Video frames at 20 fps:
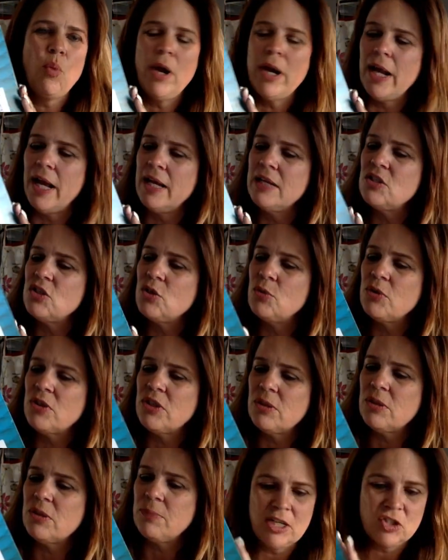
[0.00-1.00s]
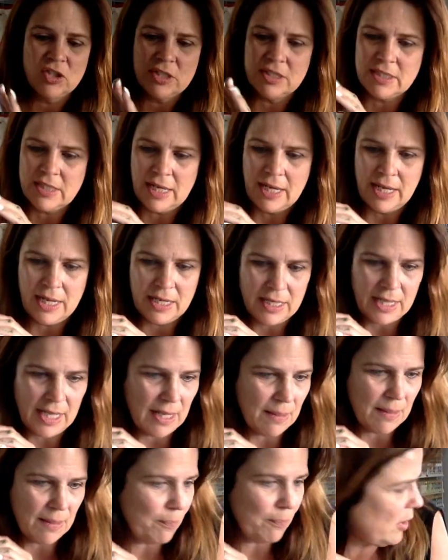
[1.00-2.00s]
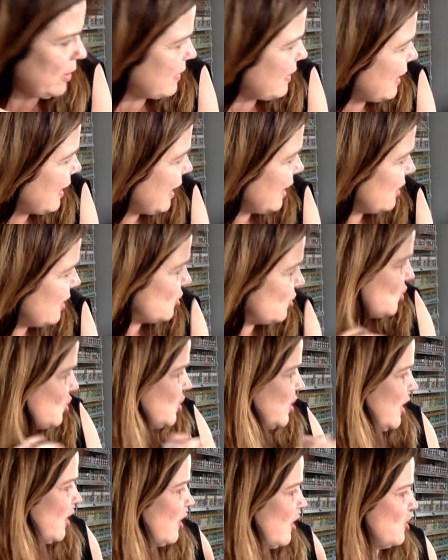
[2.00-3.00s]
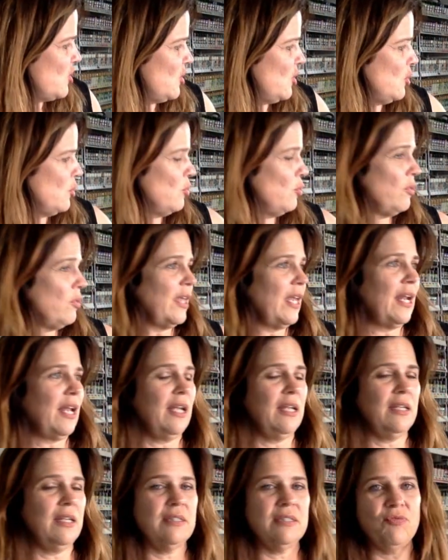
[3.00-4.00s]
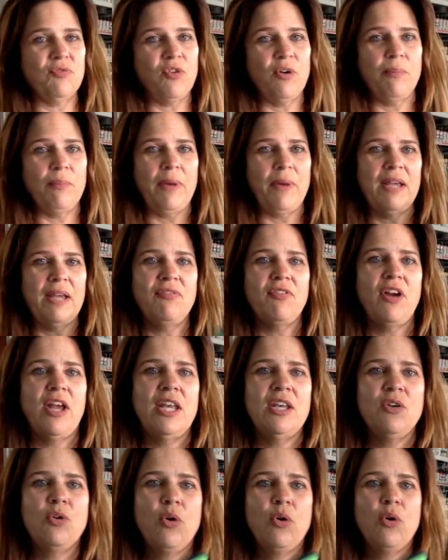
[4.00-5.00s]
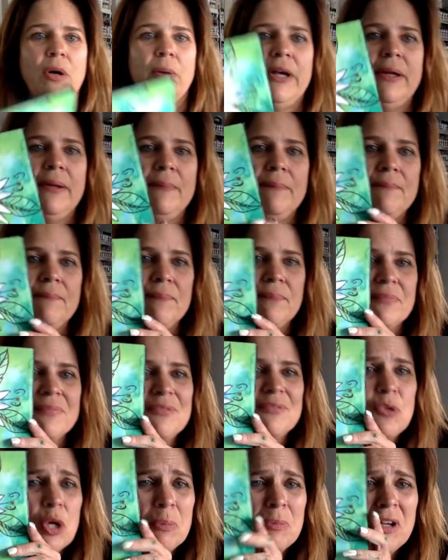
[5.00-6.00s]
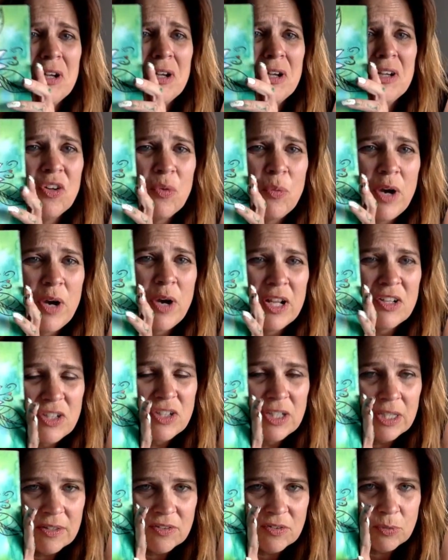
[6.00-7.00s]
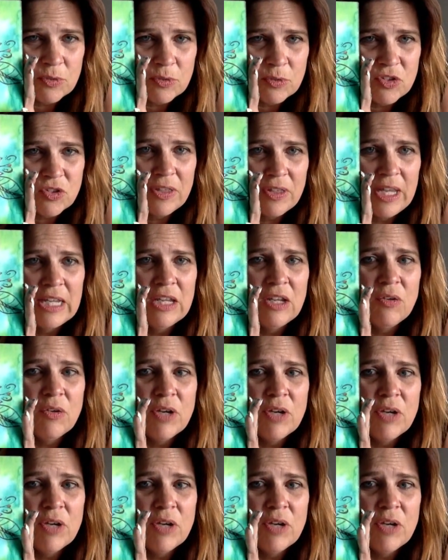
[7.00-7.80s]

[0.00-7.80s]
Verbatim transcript: what I do with the pages and that book that I just shared too, that is for my friend Norma. Norma, if you're watching, this was your thank you